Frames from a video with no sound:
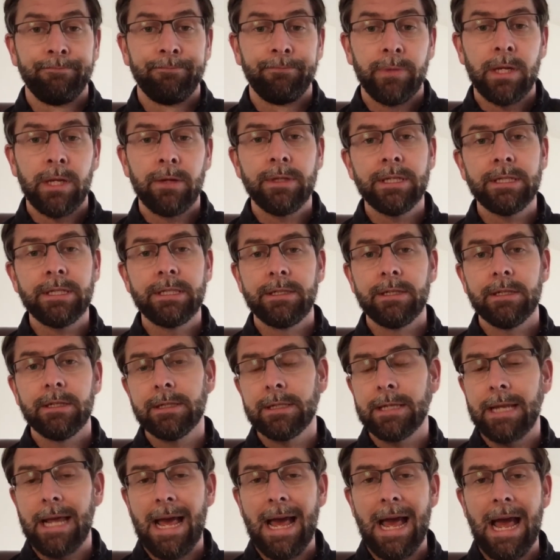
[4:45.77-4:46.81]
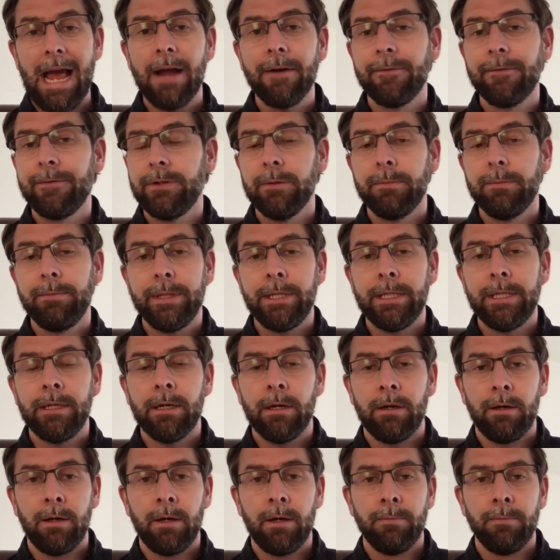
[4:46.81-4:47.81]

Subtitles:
Now, this doesn't have to be